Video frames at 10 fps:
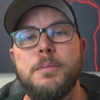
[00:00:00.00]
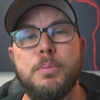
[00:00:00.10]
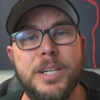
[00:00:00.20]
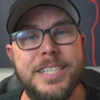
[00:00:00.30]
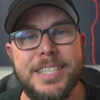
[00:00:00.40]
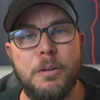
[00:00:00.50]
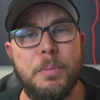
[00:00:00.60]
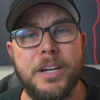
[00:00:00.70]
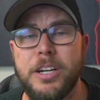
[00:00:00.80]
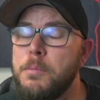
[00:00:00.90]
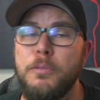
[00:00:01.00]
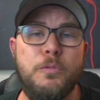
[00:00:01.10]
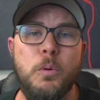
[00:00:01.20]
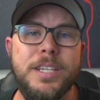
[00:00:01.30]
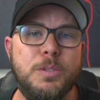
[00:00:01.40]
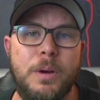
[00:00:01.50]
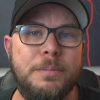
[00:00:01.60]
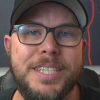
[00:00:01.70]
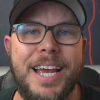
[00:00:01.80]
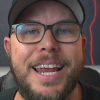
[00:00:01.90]
pre-sale period before this
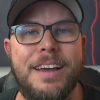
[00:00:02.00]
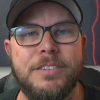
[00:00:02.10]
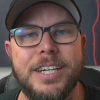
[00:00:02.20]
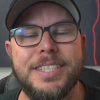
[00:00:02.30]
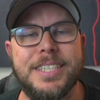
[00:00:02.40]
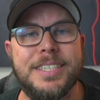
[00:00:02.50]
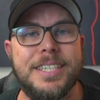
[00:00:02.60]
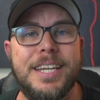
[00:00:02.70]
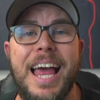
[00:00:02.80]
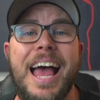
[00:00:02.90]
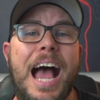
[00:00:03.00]
website ever existed.